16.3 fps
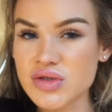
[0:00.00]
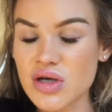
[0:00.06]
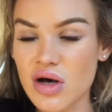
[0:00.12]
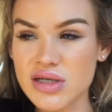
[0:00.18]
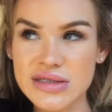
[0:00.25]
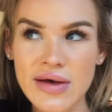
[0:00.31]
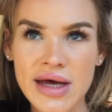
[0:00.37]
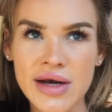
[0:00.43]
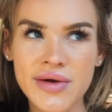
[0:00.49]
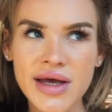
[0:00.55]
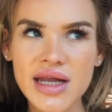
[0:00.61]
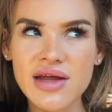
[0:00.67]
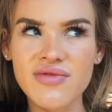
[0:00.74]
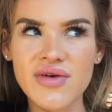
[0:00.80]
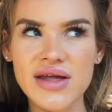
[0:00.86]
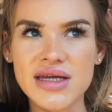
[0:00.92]
Also, I don't get
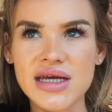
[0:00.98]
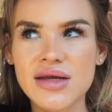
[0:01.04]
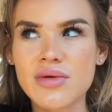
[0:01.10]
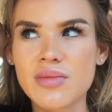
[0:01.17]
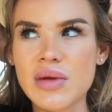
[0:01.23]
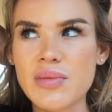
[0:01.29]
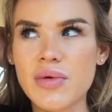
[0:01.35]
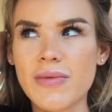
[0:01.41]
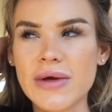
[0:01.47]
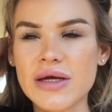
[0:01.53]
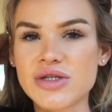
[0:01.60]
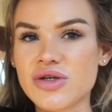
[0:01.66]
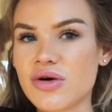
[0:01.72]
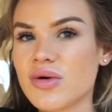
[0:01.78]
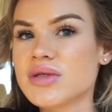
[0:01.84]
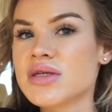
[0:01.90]
offended when people make
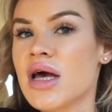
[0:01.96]
jokes.